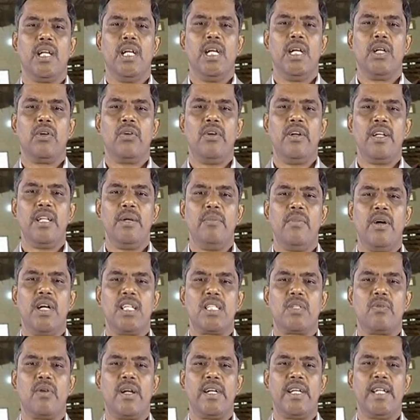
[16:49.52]
20
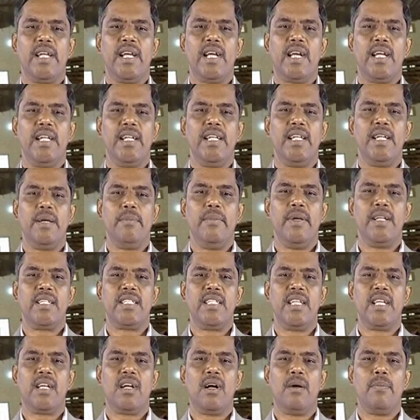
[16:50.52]
moths were taken in a
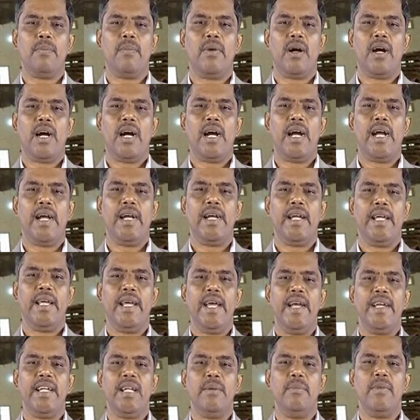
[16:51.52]
mixie cup and
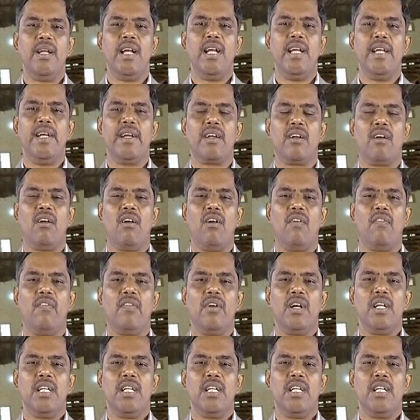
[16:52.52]
80 milliliter of